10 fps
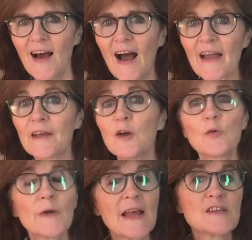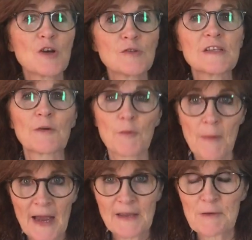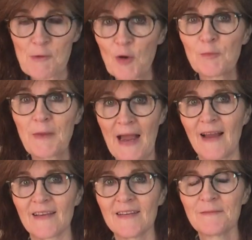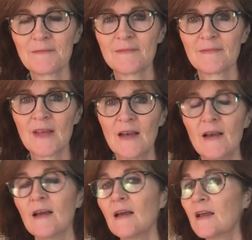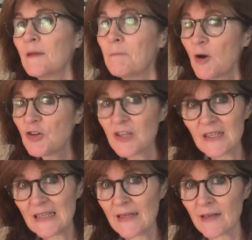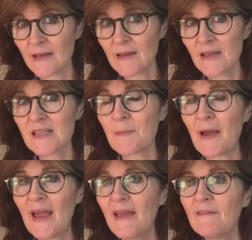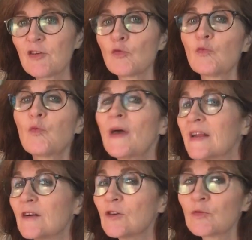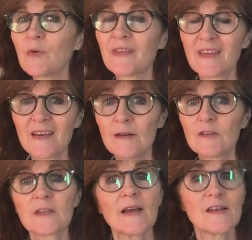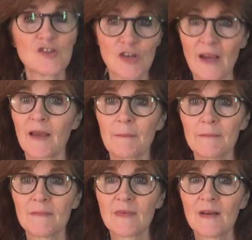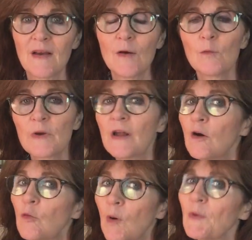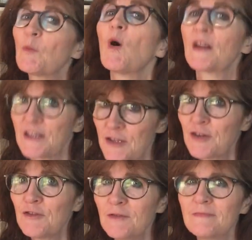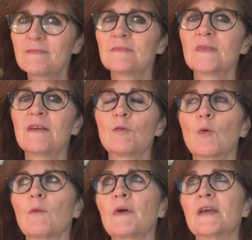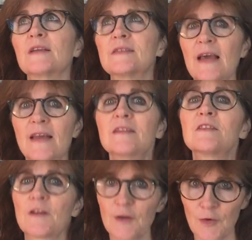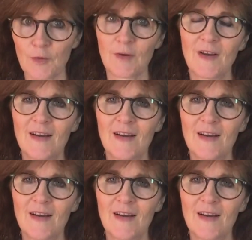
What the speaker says: Hi, Renee Jones here with Pack Your Own Bag. Emotional eating is a behavior riddled with guilt and shame. We know what we want to do, even what we intend to do,